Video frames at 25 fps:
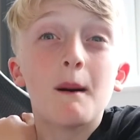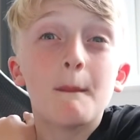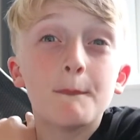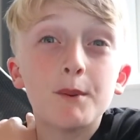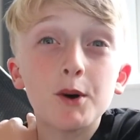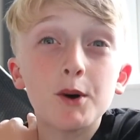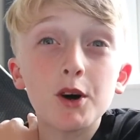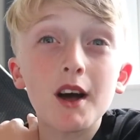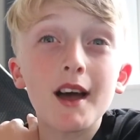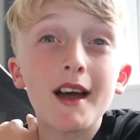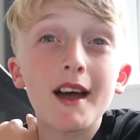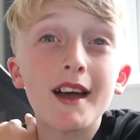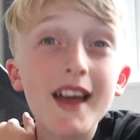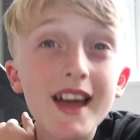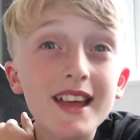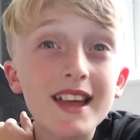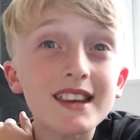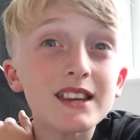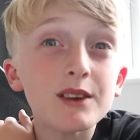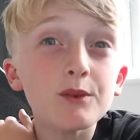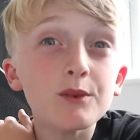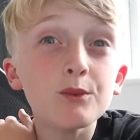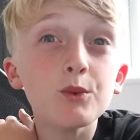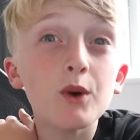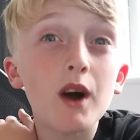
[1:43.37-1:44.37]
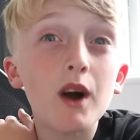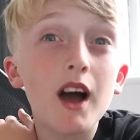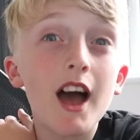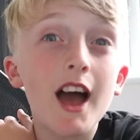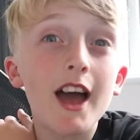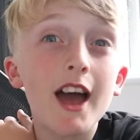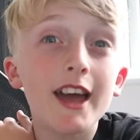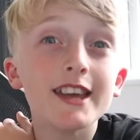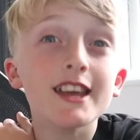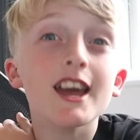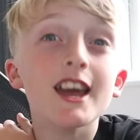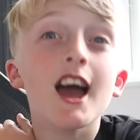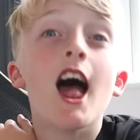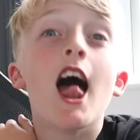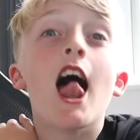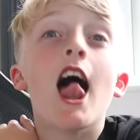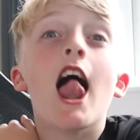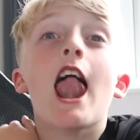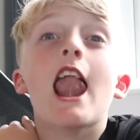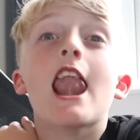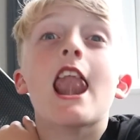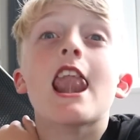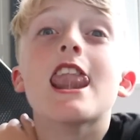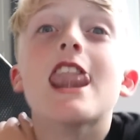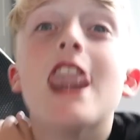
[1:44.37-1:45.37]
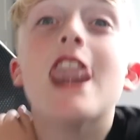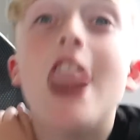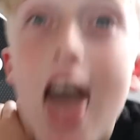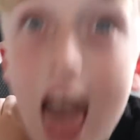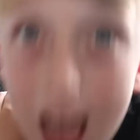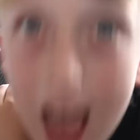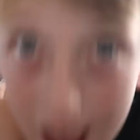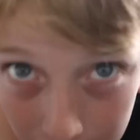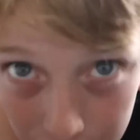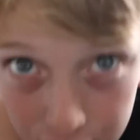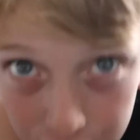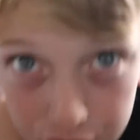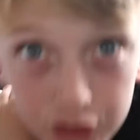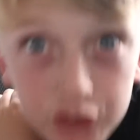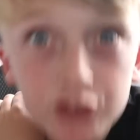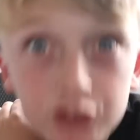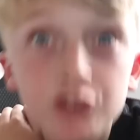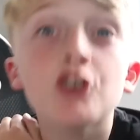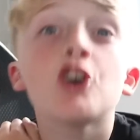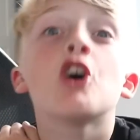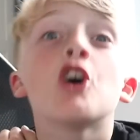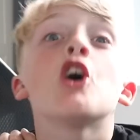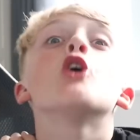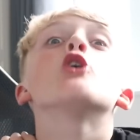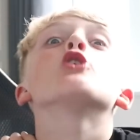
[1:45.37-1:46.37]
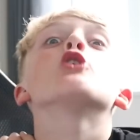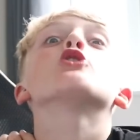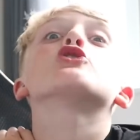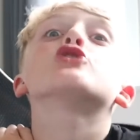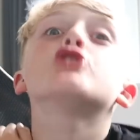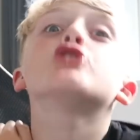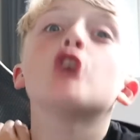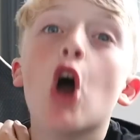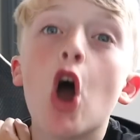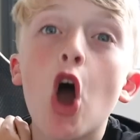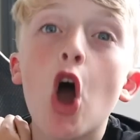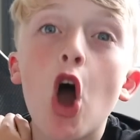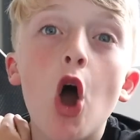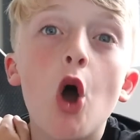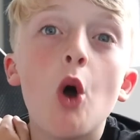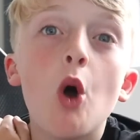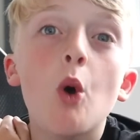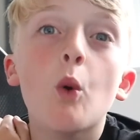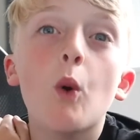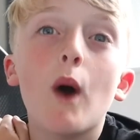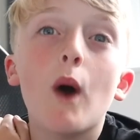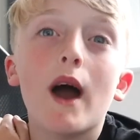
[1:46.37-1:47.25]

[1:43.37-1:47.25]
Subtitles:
But anyway, let's go